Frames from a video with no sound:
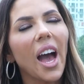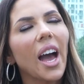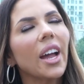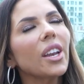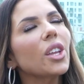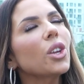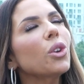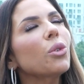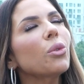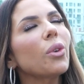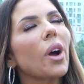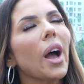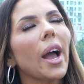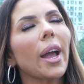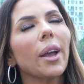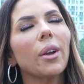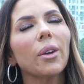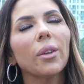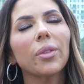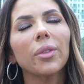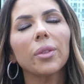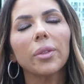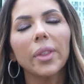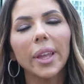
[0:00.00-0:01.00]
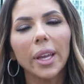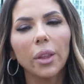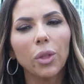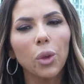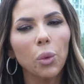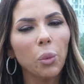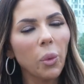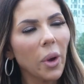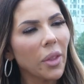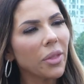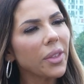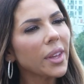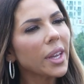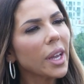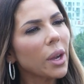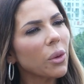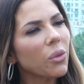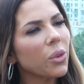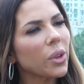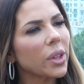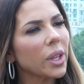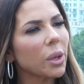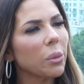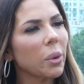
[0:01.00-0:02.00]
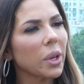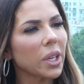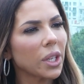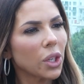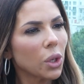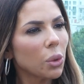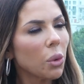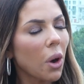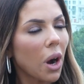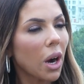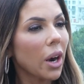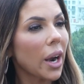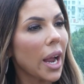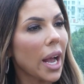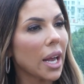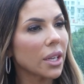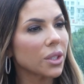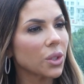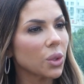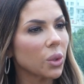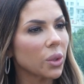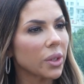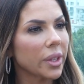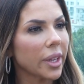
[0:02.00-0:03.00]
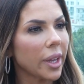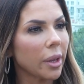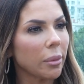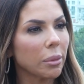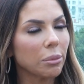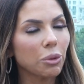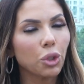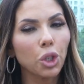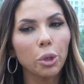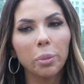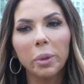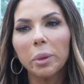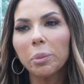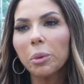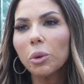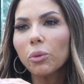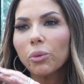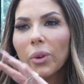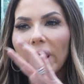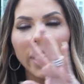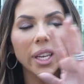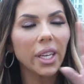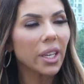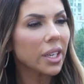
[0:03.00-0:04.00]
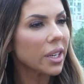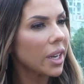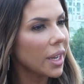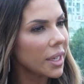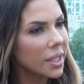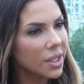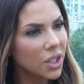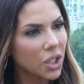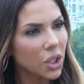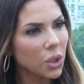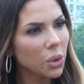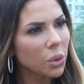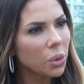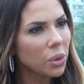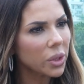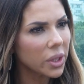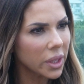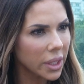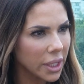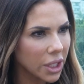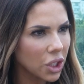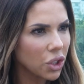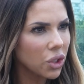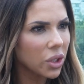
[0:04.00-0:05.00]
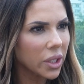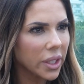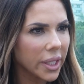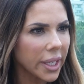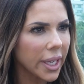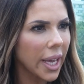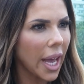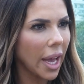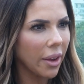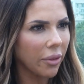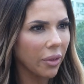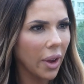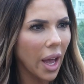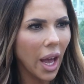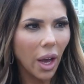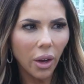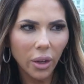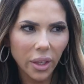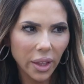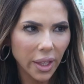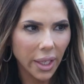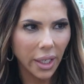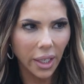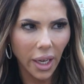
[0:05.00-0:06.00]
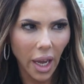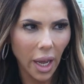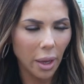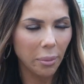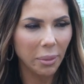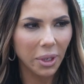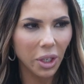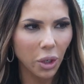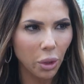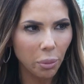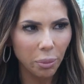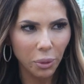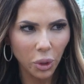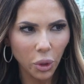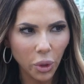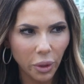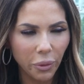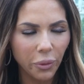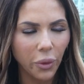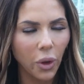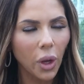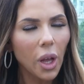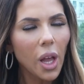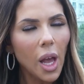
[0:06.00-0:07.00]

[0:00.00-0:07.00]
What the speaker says: How do you, the one thing I really want, you are a household name. I'm sure people recognize you literally, how could they not? I mean, you're beautiful.